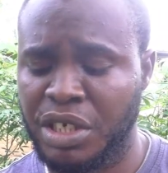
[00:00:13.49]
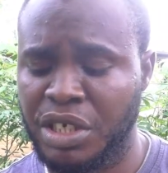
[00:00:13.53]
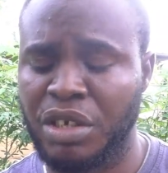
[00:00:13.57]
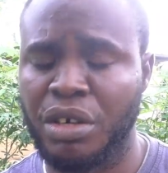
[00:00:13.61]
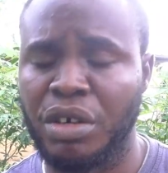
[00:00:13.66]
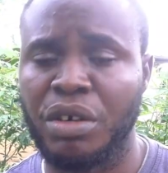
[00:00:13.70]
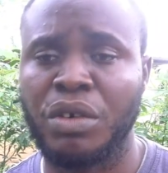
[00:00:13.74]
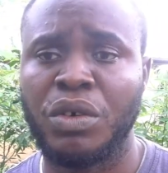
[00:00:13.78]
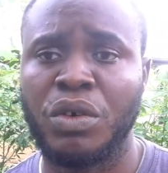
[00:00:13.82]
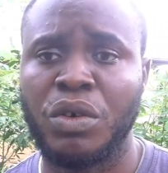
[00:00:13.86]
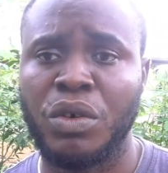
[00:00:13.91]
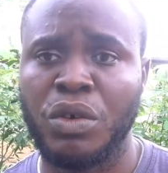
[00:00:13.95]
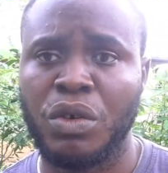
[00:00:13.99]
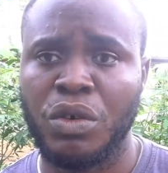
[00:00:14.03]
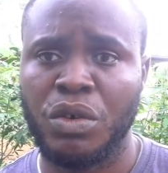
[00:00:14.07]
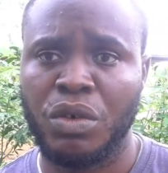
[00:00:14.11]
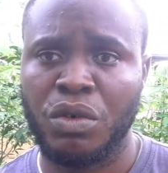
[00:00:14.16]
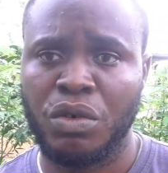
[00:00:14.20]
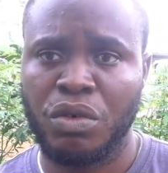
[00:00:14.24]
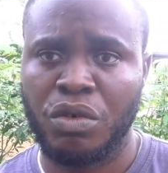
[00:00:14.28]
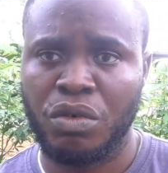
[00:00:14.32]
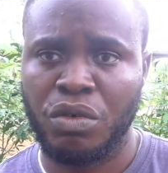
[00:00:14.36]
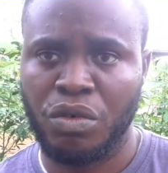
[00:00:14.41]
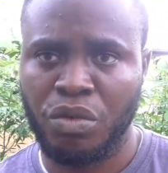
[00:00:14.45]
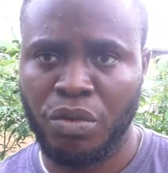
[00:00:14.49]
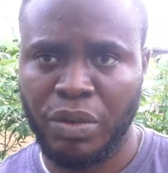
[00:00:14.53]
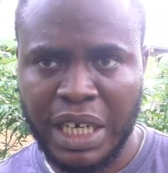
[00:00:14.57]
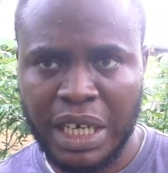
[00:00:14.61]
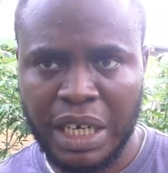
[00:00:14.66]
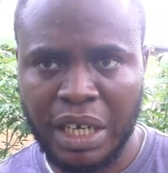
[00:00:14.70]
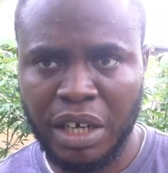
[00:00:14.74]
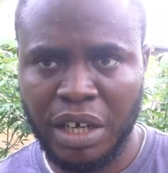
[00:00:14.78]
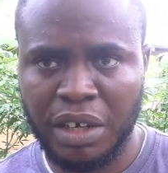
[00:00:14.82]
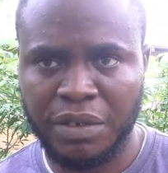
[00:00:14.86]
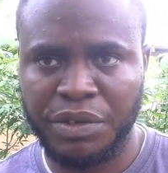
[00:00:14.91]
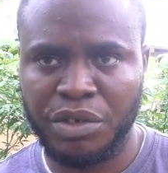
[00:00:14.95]
You know,
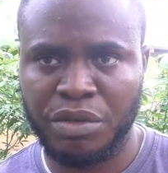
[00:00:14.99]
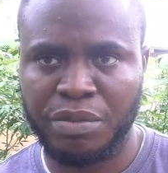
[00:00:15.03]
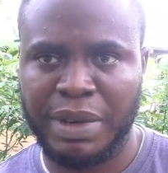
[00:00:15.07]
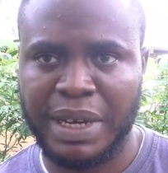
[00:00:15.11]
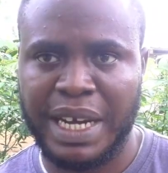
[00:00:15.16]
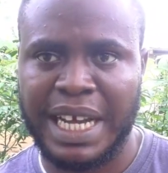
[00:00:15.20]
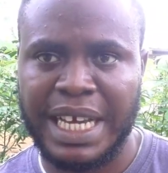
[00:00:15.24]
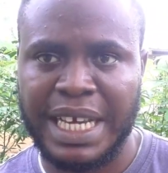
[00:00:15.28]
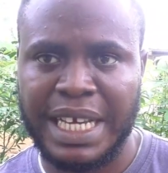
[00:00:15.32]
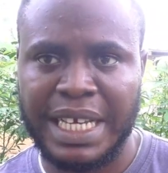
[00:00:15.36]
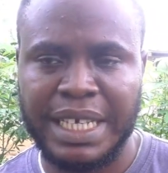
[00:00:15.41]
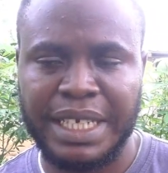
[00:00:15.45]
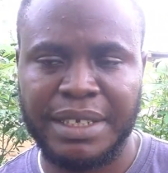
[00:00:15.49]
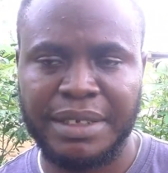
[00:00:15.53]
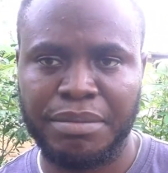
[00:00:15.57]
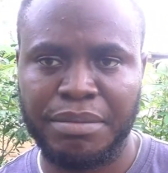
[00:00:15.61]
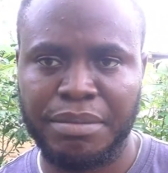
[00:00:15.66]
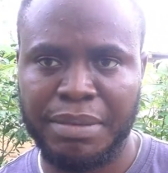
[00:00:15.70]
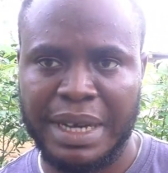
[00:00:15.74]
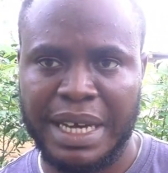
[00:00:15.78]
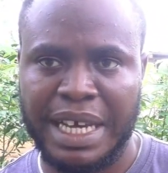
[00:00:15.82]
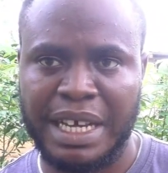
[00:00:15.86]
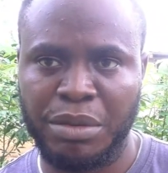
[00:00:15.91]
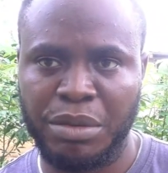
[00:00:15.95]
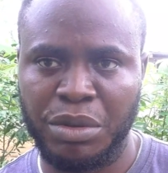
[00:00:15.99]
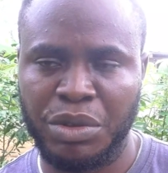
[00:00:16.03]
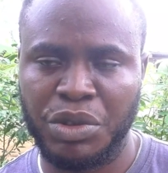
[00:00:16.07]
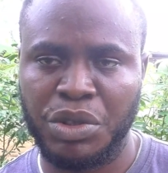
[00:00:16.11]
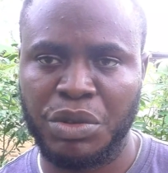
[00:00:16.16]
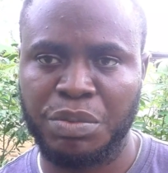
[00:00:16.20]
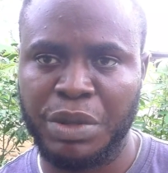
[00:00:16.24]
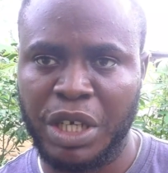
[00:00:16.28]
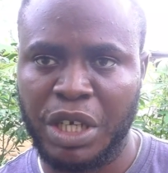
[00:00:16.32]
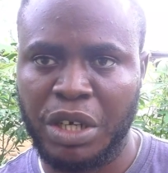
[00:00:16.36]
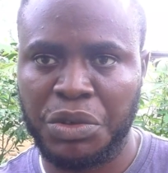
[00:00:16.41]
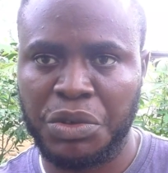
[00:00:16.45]
we love to buy
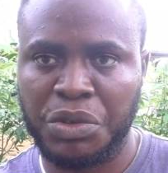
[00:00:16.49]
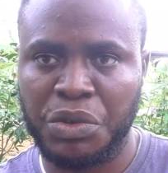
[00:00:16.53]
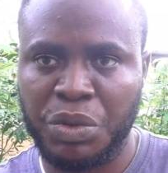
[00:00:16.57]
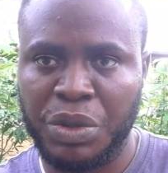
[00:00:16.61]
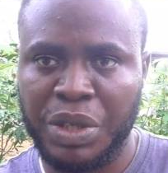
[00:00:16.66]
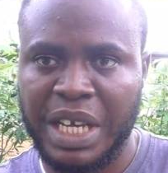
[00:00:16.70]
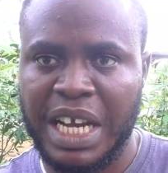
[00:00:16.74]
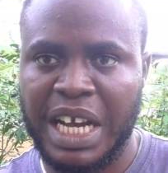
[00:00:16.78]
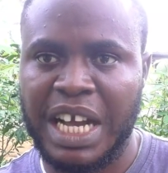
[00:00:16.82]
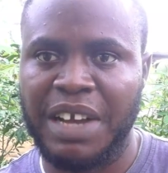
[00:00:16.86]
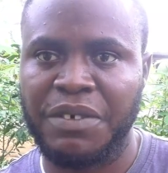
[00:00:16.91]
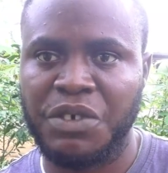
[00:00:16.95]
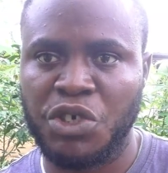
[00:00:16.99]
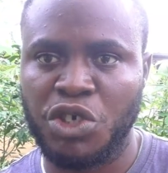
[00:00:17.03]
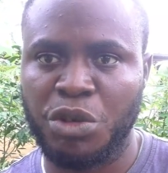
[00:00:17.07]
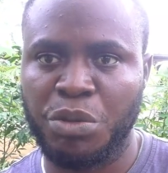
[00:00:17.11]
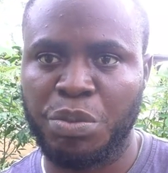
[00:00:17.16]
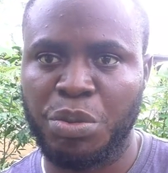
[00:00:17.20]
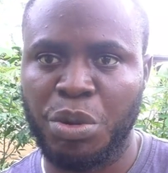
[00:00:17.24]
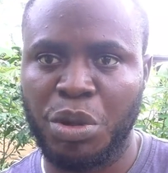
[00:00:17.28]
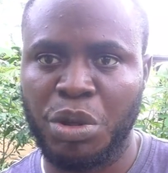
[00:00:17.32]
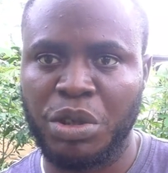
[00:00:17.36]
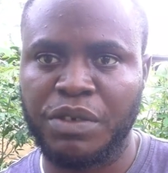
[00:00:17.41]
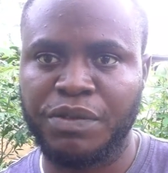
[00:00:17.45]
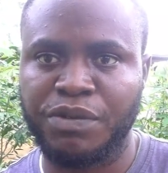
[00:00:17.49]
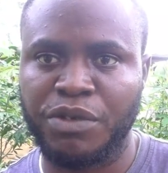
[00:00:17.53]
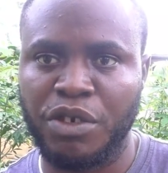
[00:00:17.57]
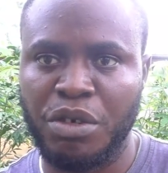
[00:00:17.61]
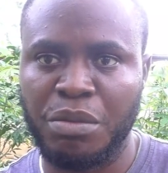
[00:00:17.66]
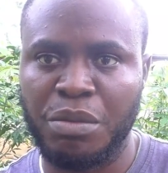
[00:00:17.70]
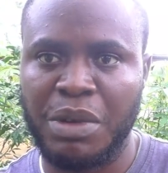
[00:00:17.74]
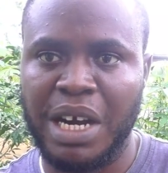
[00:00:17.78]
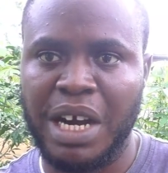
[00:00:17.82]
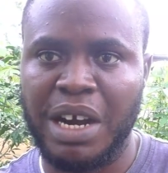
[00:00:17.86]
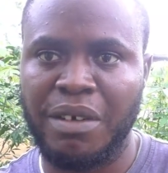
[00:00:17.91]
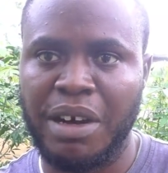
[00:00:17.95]
Bibles because we have support
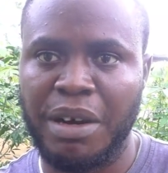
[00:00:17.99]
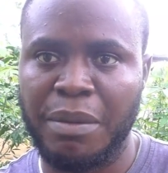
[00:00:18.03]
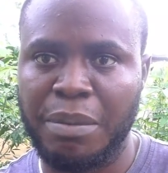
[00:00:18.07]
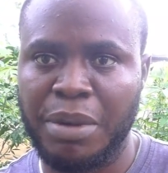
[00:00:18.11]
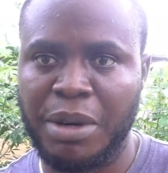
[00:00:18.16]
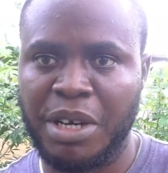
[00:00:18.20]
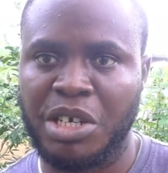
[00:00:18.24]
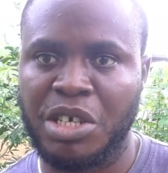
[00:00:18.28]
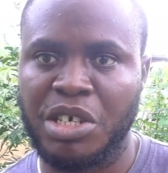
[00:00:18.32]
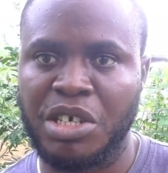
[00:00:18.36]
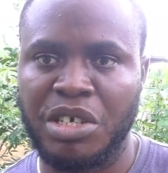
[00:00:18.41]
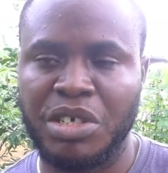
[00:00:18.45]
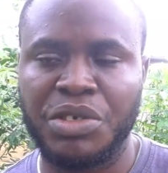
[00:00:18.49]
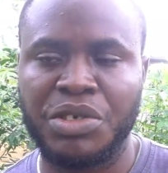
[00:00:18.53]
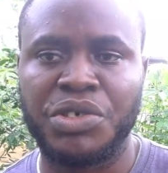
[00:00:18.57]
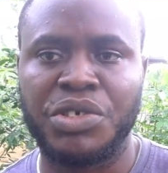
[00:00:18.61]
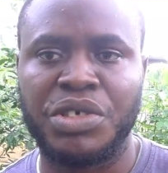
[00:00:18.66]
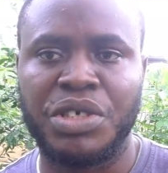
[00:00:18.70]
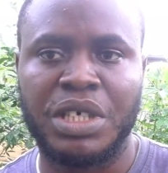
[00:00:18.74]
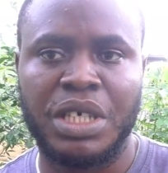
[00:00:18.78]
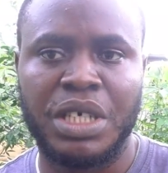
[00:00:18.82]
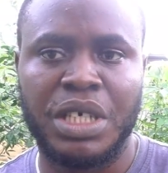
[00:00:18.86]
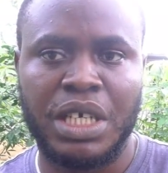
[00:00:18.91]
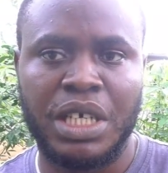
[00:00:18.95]
from our partners